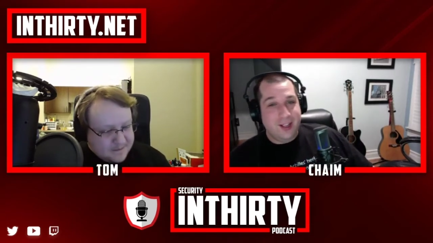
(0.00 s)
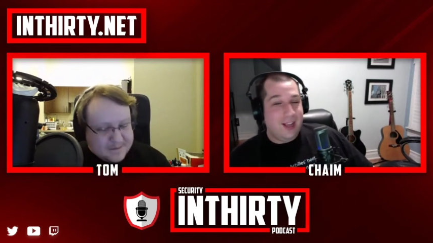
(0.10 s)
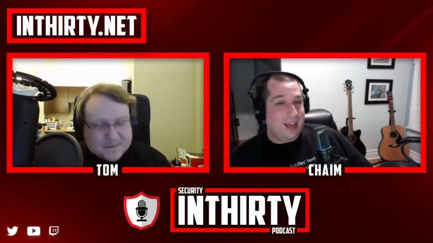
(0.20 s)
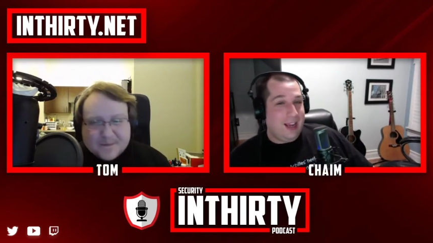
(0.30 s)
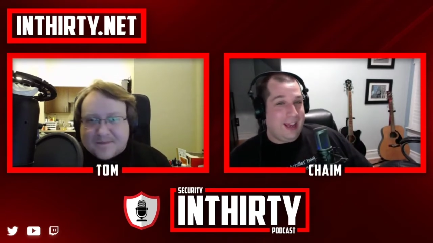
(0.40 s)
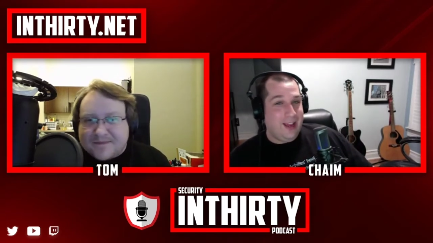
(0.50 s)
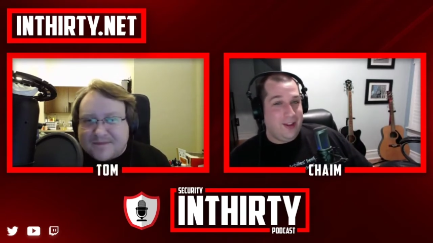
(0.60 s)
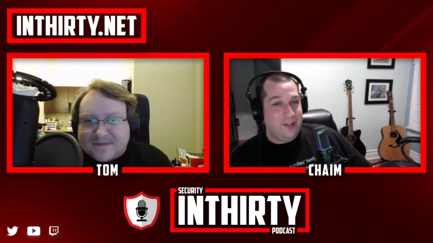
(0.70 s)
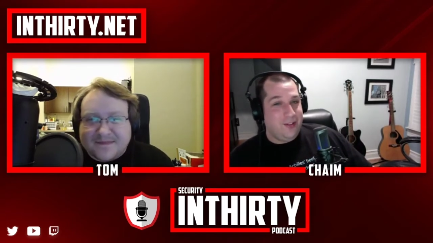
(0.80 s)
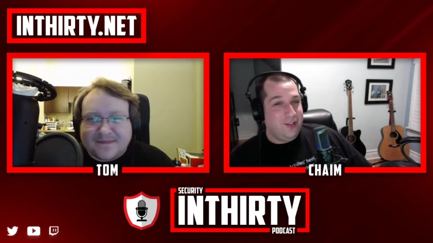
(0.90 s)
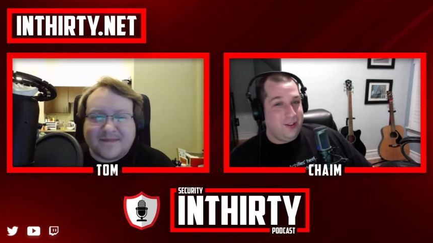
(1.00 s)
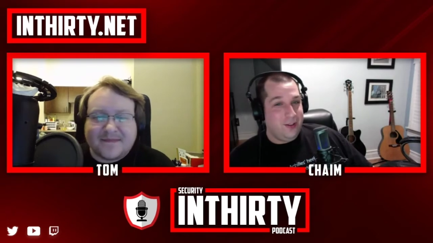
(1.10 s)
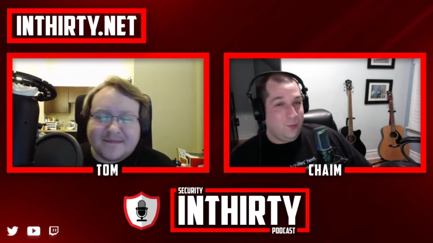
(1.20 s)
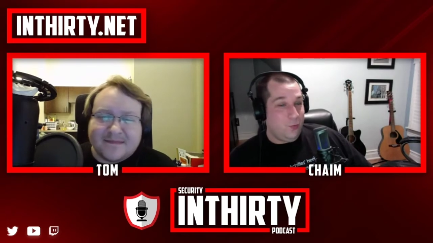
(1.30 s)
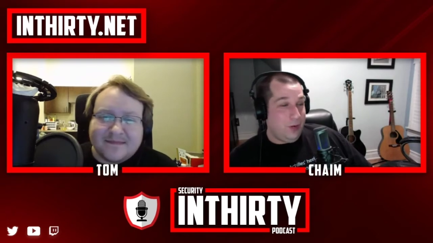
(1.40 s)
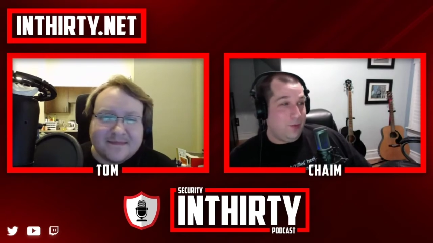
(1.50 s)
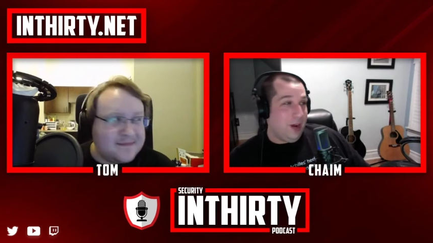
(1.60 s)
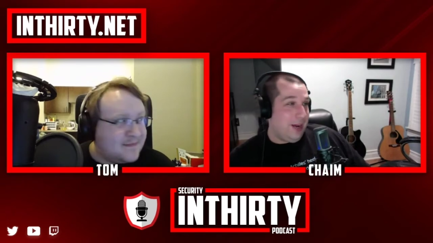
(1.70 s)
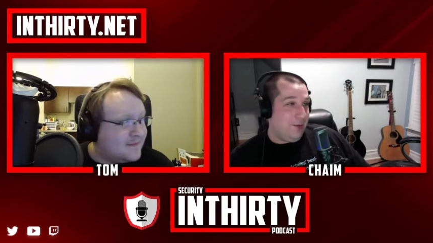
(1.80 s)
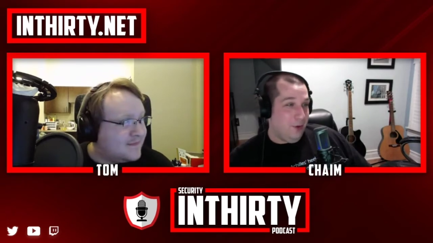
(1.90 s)
Speaker 1: and we I
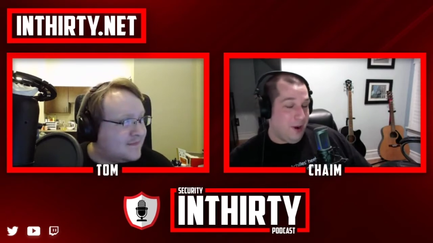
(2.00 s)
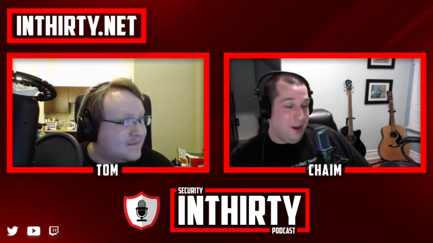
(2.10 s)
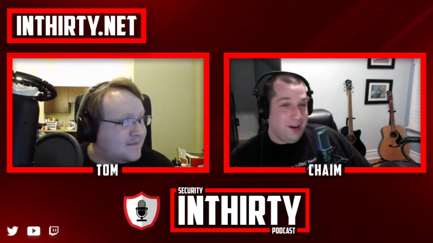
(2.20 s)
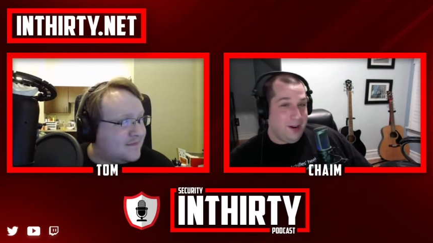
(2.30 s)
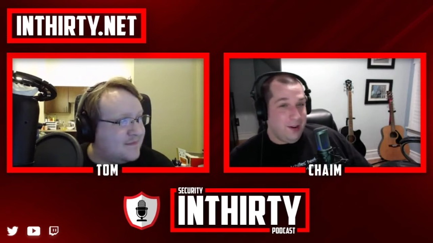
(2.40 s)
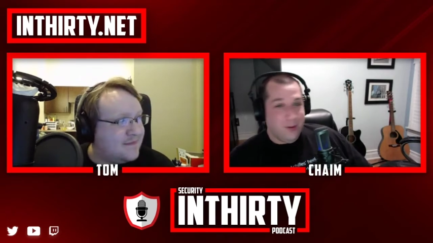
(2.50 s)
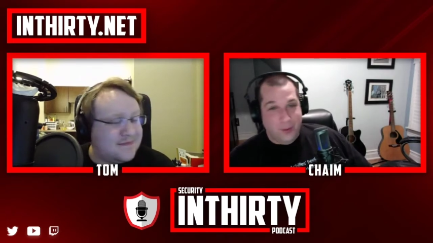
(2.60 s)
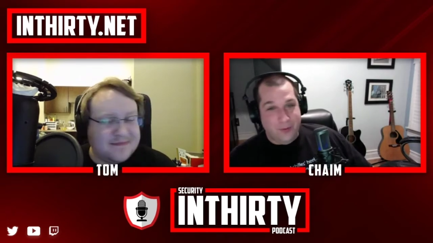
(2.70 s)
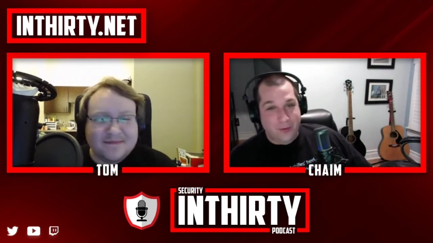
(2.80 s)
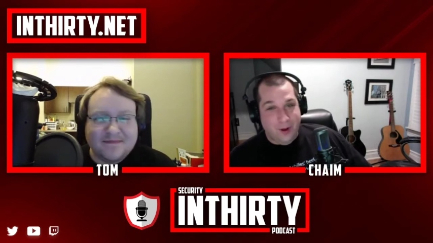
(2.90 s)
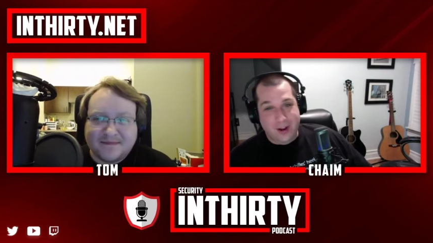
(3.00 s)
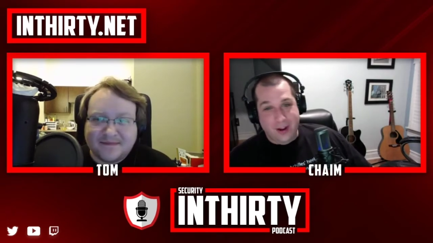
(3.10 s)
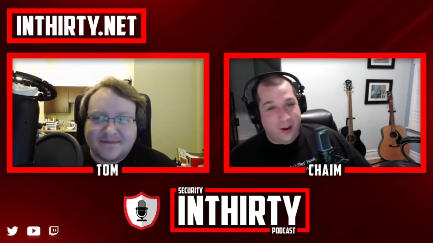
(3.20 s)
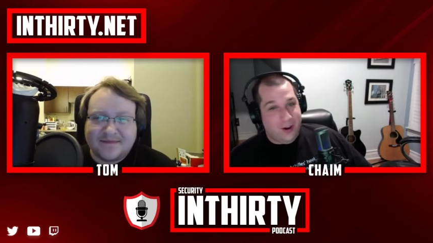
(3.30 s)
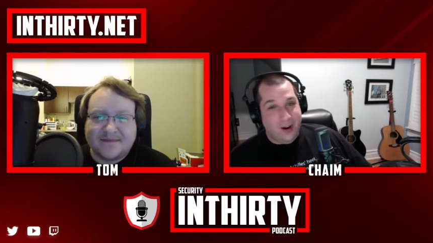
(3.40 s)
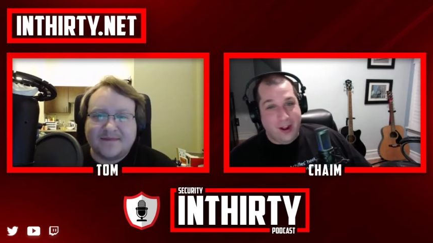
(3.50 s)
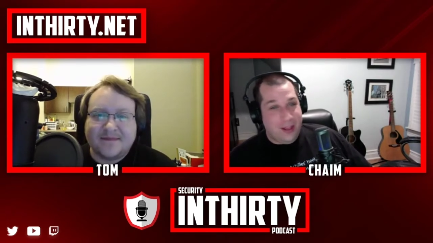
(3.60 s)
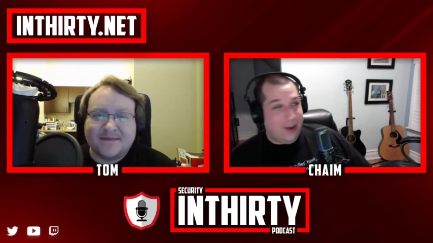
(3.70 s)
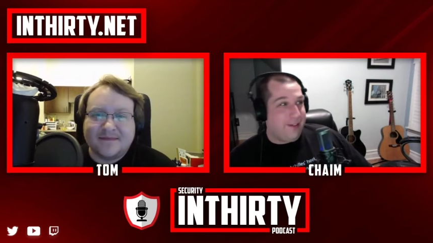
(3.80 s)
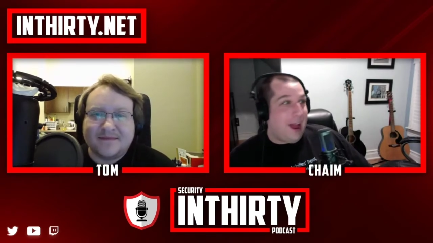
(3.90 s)
run we run our our
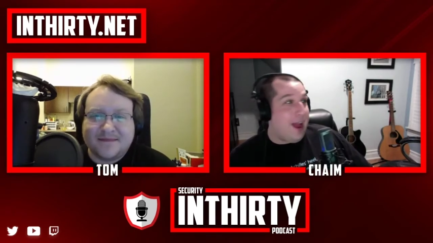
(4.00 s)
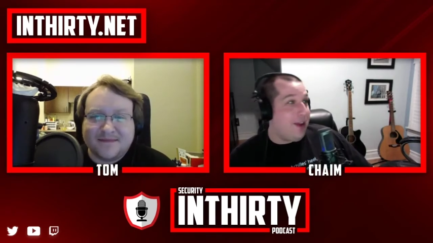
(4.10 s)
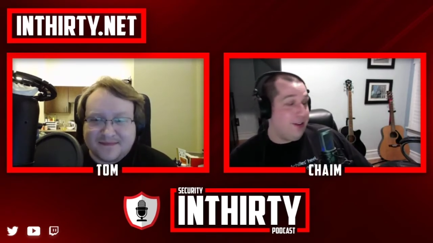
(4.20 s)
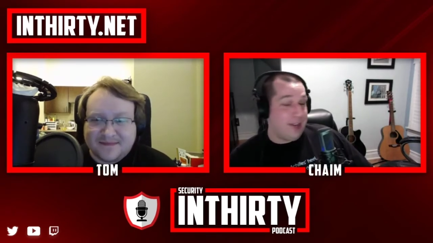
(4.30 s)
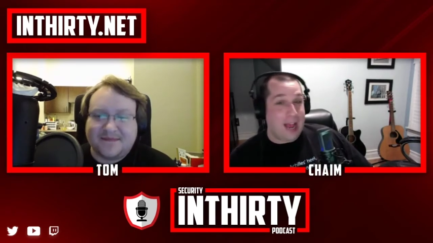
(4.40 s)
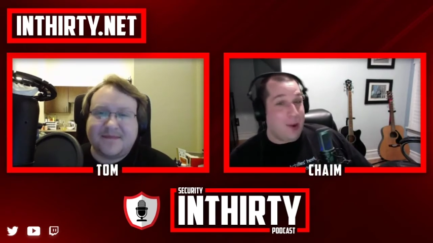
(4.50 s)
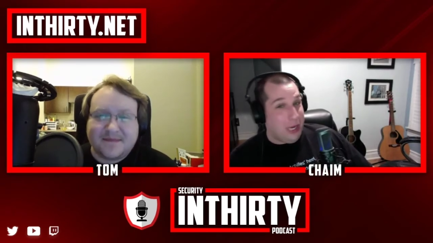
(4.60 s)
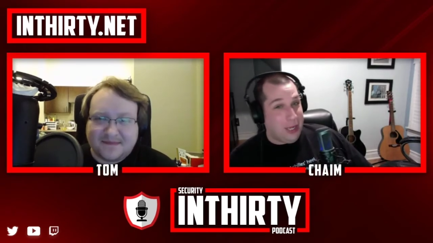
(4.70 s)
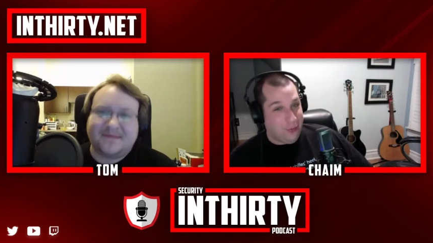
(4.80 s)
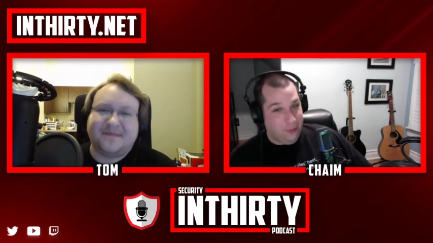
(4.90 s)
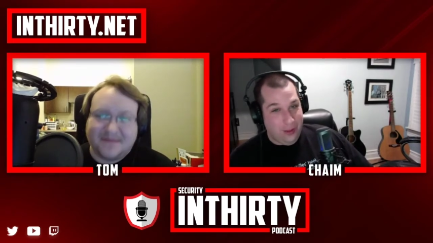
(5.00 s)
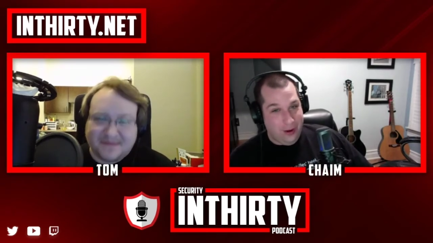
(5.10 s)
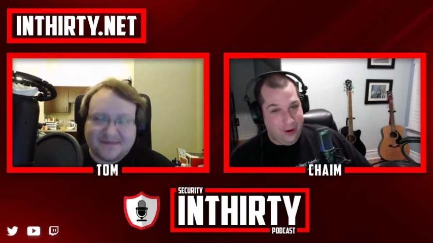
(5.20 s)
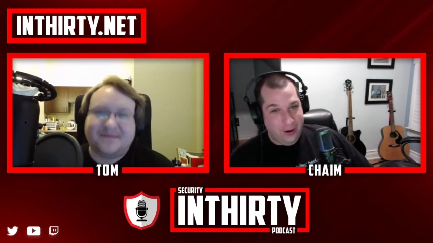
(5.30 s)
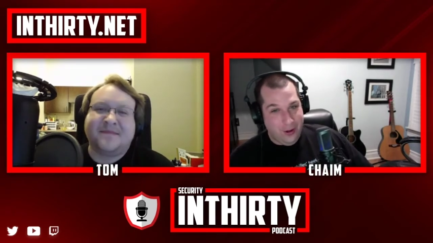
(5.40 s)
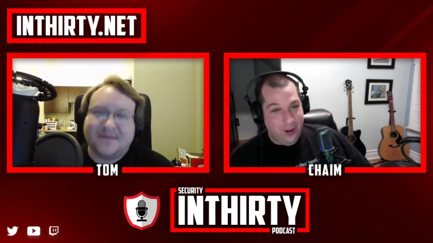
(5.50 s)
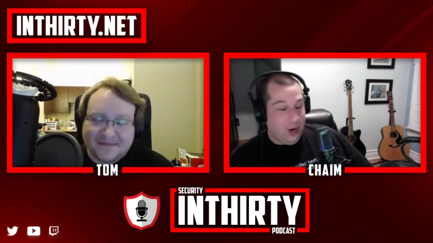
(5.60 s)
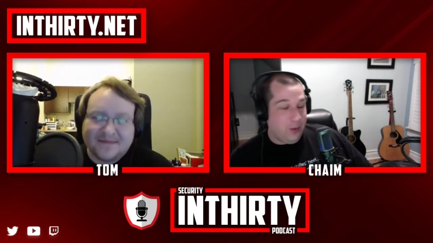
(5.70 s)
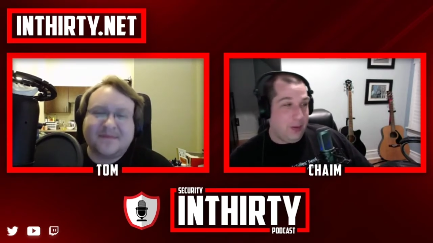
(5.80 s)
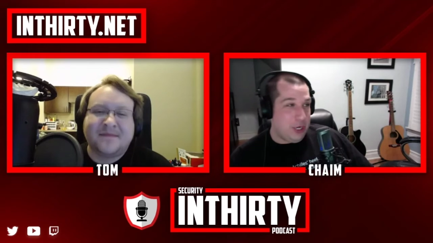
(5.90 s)
entire accounting through there, our
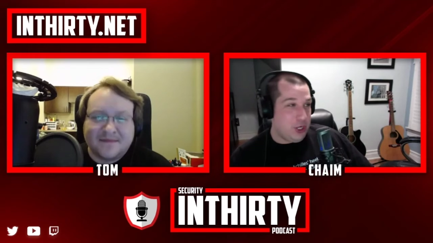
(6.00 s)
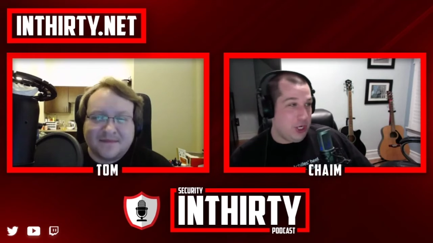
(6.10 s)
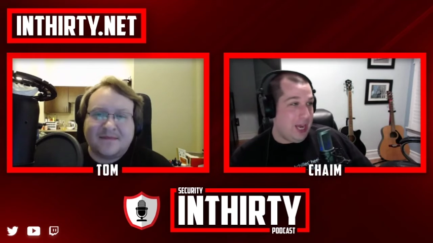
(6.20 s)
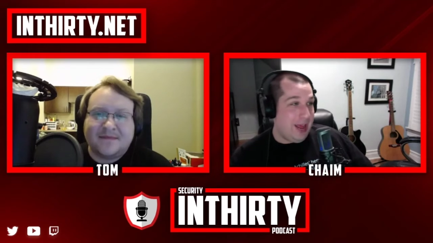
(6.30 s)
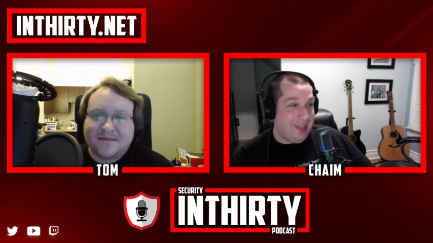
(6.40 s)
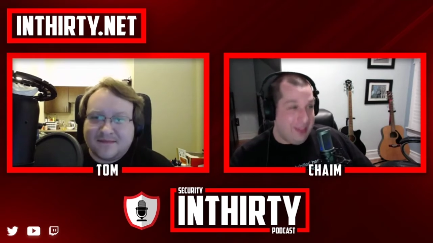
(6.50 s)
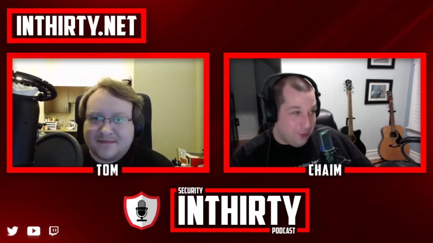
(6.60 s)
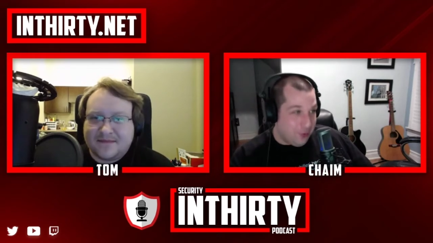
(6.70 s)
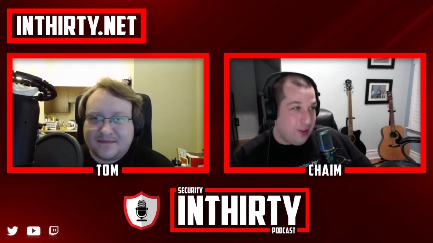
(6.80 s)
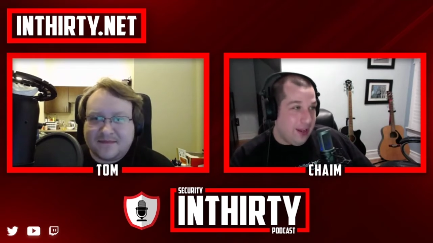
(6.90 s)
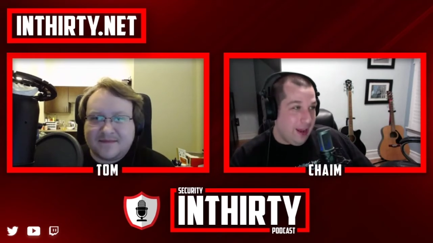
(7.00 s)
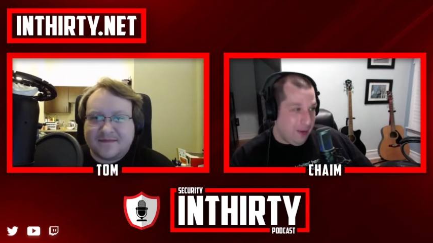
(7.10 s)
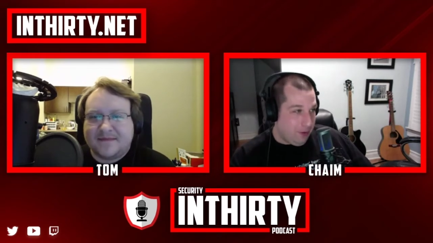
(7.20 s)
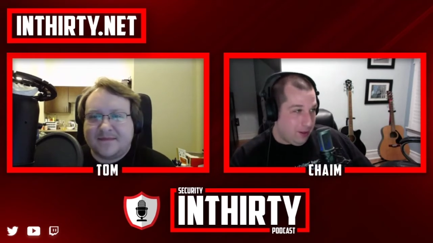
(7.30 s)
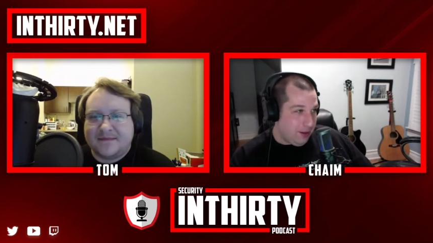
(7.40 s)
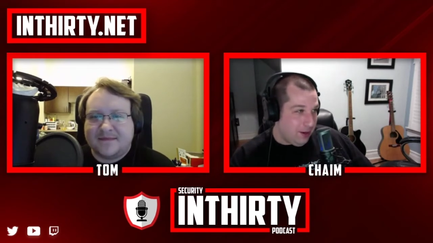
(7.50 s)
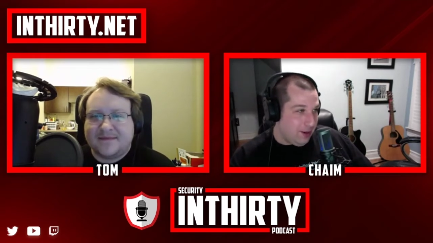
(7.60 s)
budget, literally everything.